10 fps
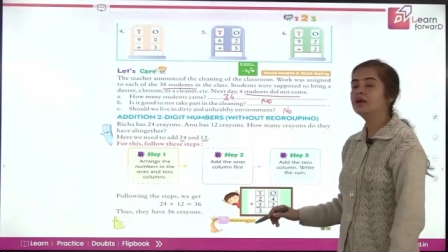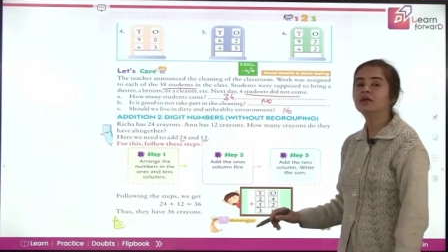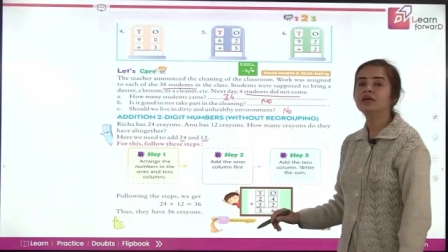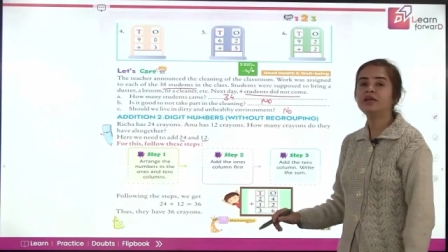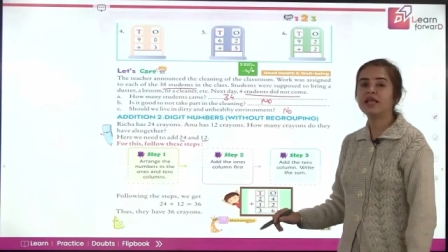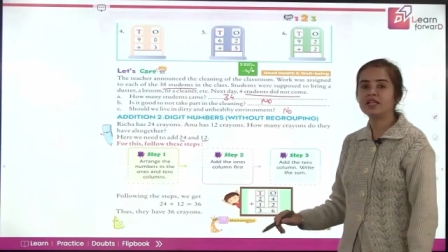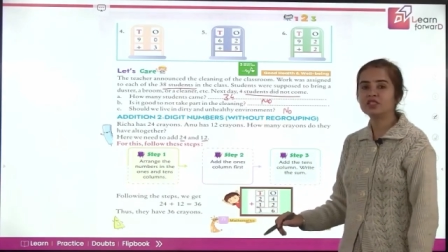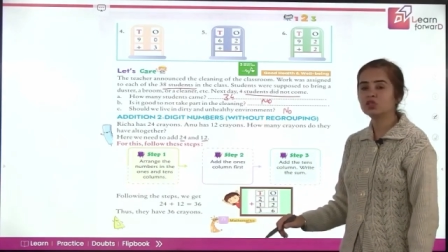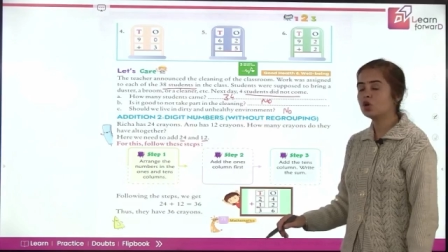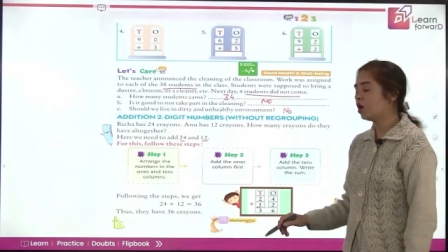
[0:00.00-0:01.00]
tens
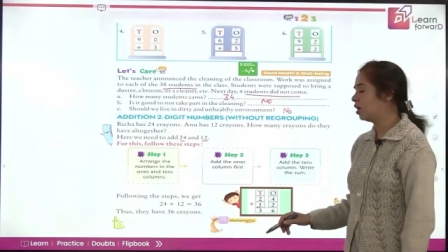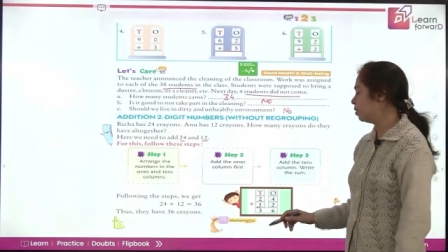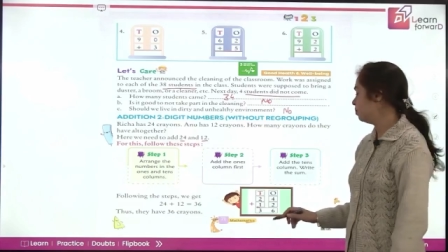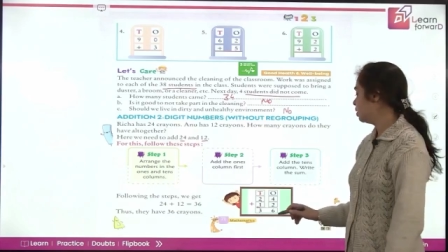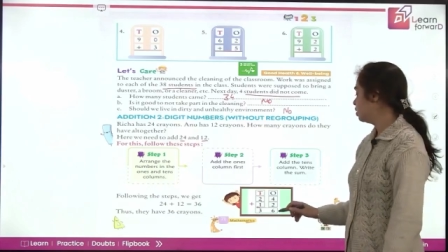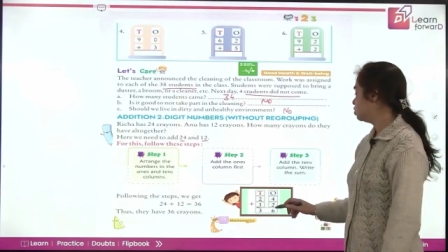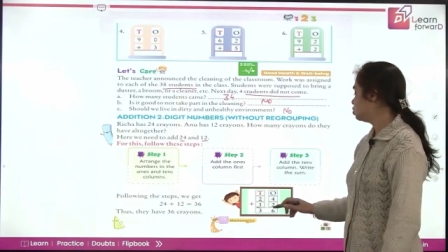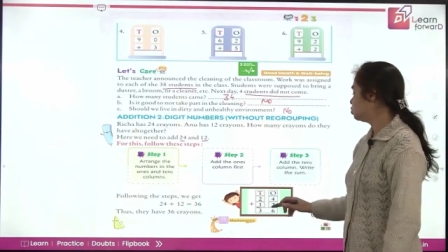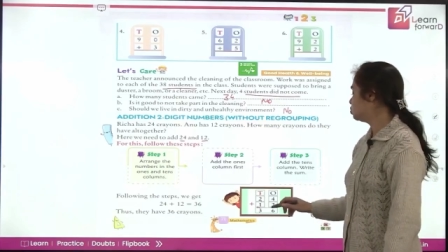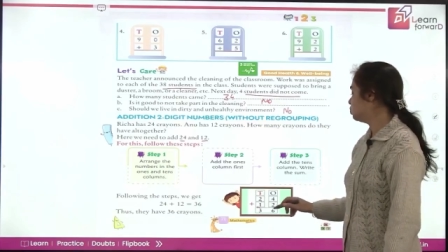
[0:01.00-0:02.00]
column,
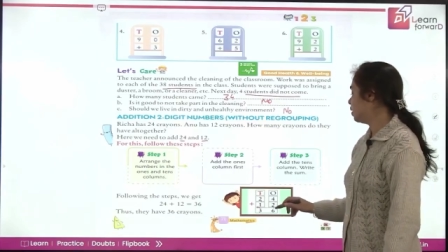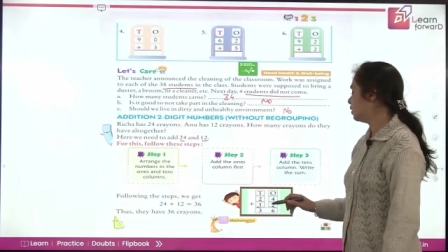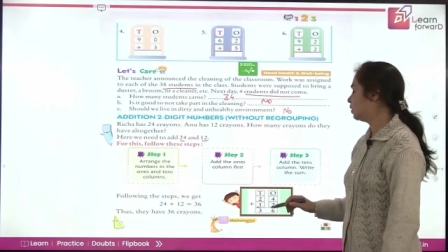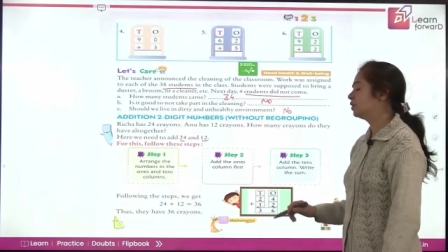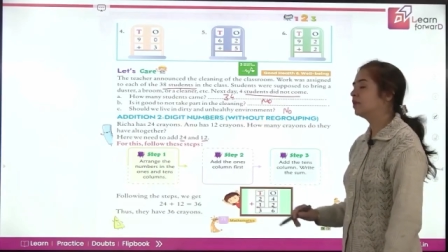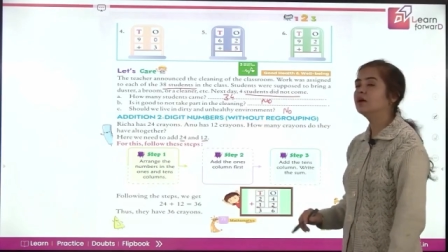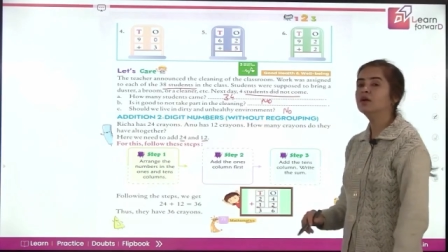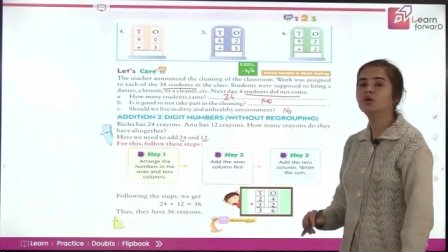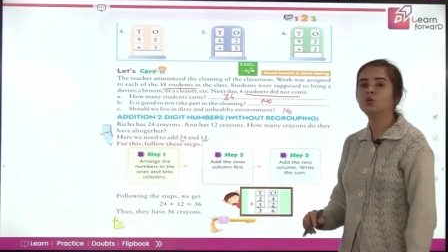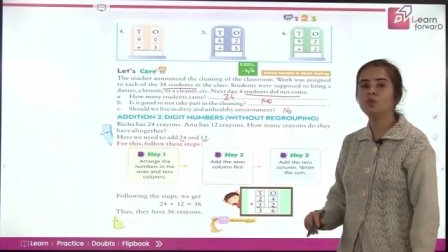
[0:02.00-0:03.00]
2 under the
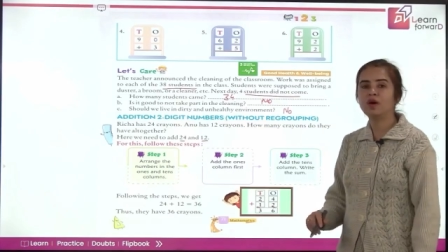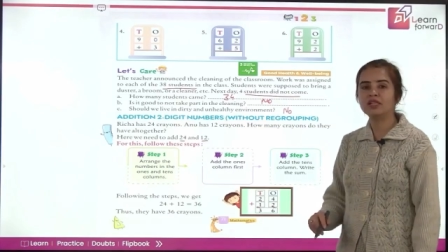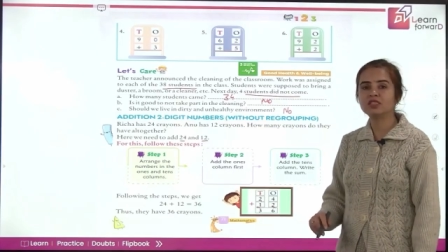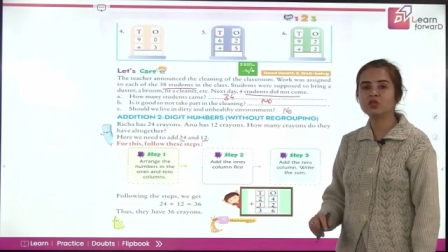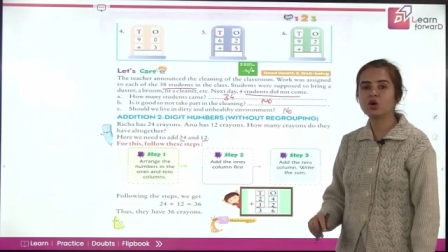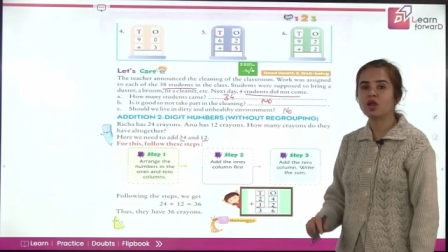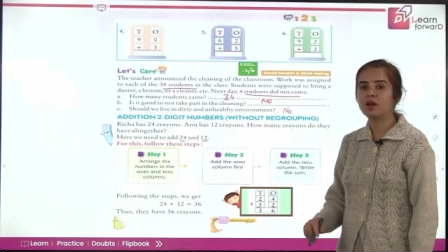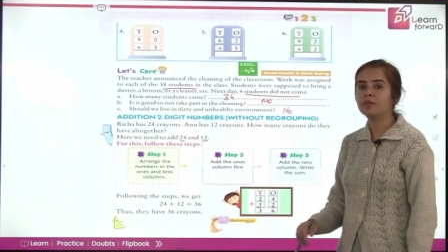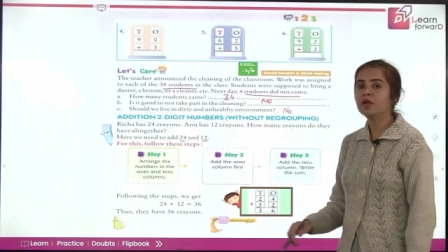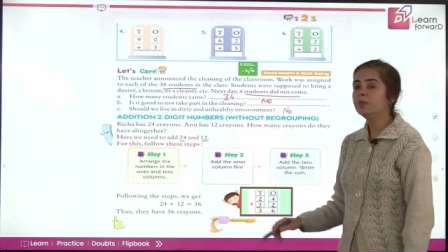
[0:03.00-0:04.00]
ones column.
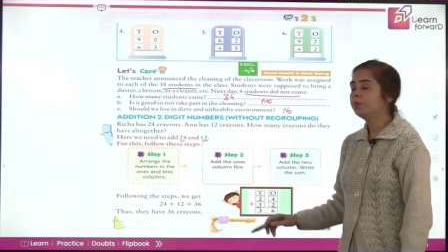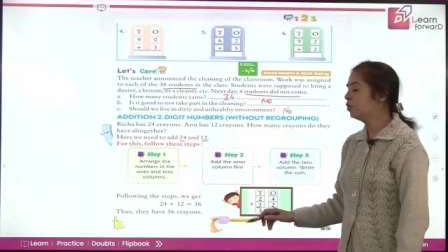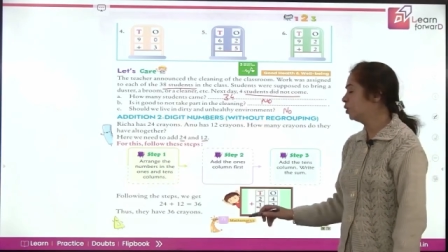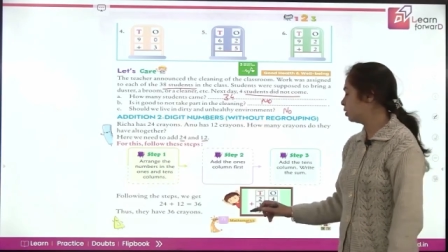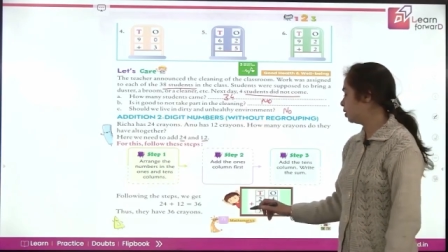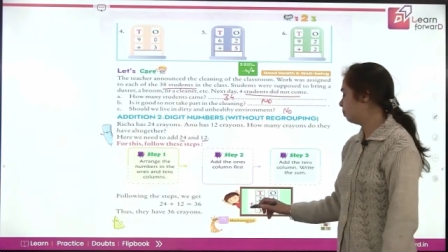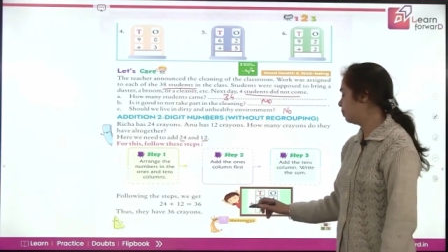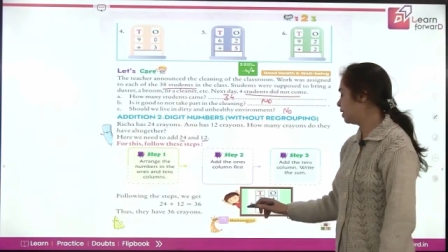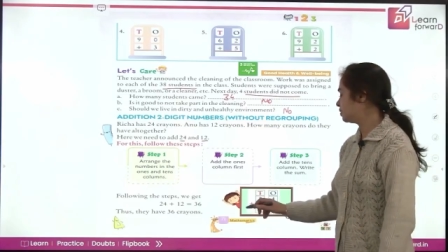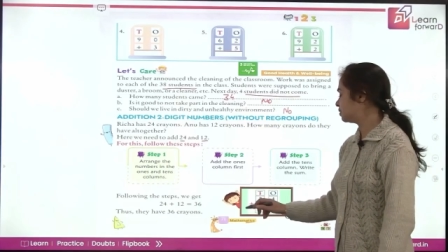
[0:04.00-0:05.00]
Put the plus
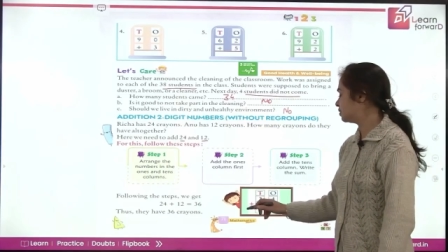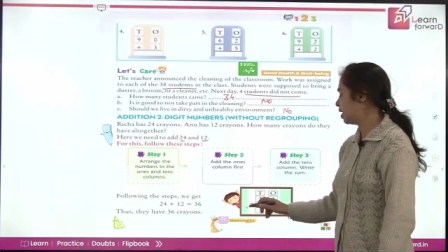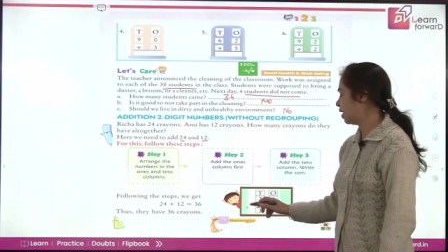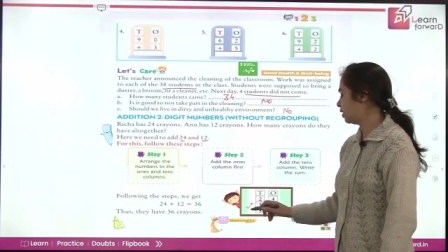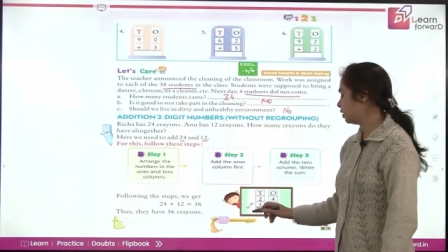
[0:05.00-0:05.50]
sign,